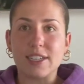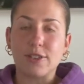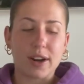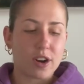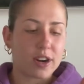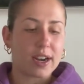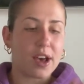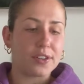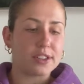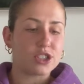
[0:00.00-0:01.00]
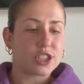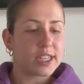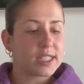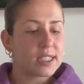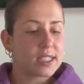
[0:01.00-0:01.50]
credit card, and health
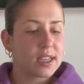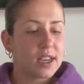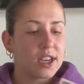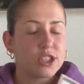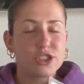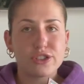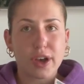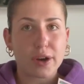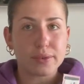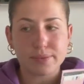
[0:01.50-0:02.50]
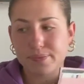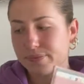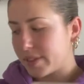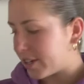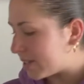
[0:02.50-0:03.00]
insurance. So
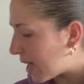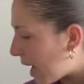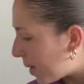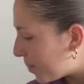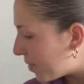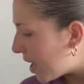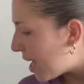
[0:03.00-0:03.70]
there's that.